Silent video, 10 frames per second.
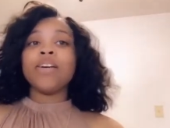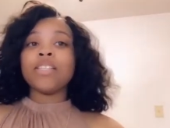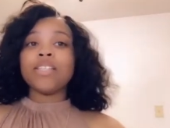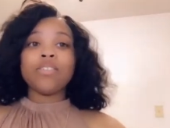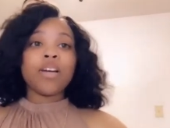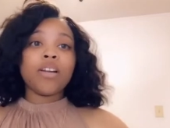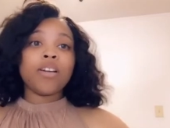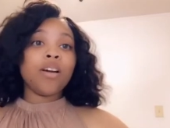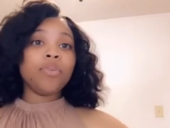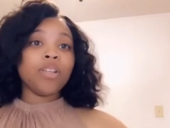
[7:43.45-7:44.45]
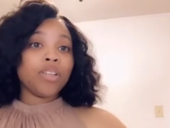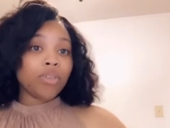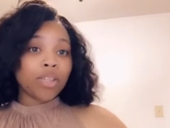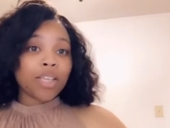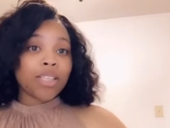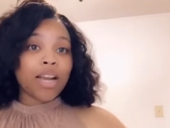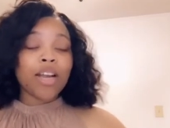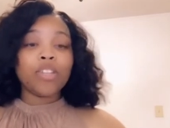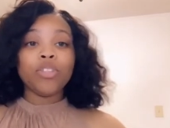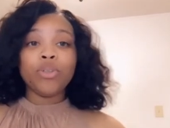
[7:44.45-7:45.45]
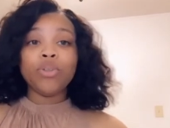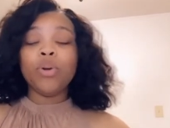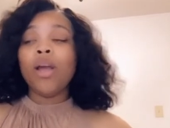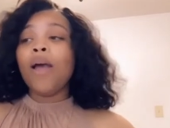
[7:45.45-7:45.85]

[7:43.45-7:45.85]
I still got a couple of little things I gotta do,